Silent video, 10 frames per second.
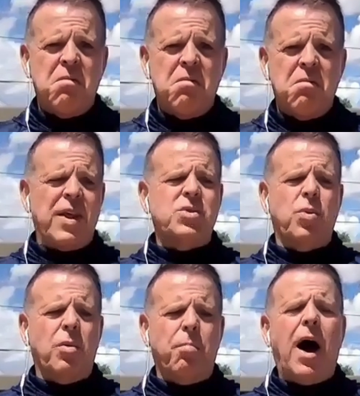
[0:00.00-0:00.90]
So that's
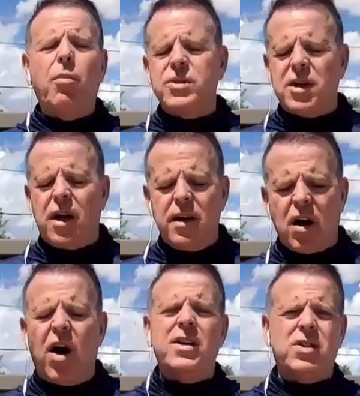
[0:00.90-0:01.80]
what Bob was
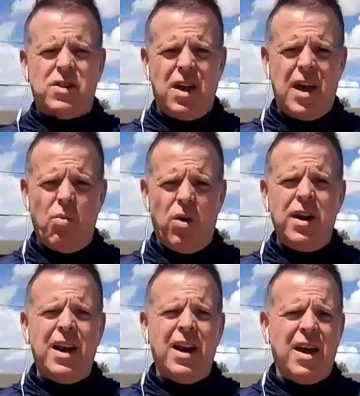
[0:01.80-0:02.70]
unconscious in game
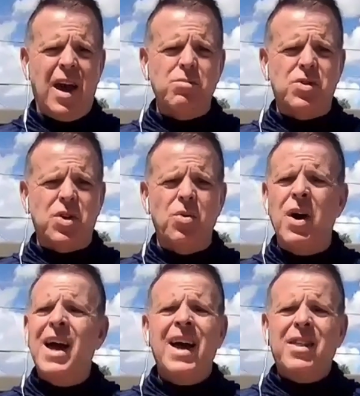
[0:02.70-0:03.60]
1, and in game 2,
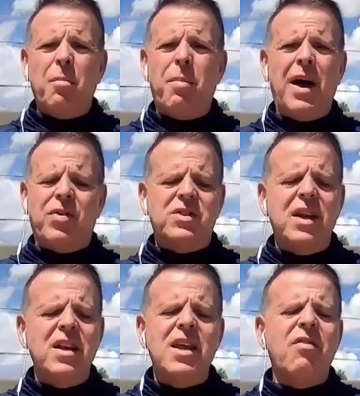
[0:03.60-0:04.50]
the Panthers
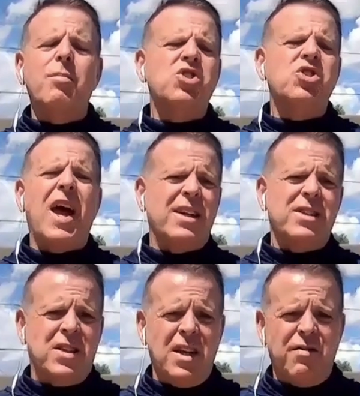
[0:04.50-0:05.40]
didn't give them a
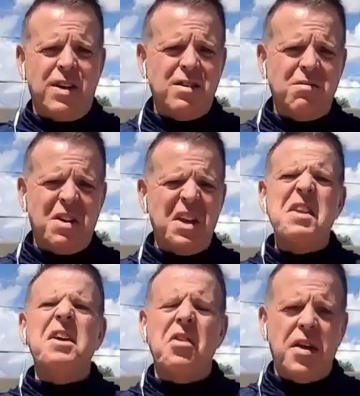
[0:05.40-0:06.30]
chance to even get
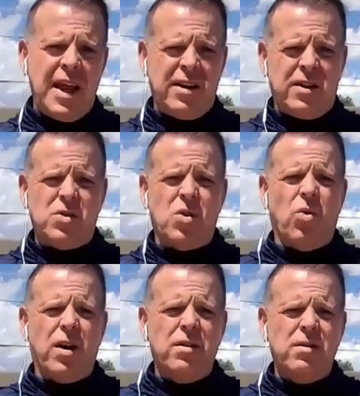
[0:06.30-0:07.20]
near the net to
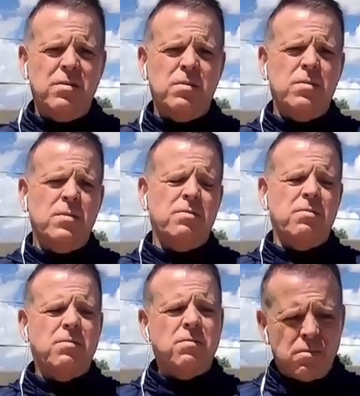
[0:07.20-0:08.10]
score.
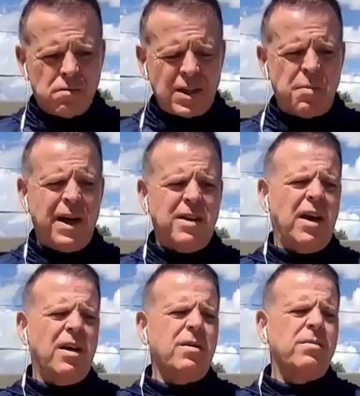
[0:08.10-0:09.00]
That's my
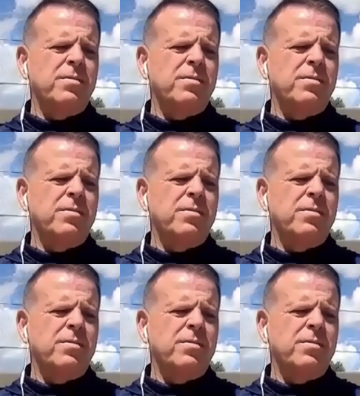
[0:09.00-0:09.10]
take.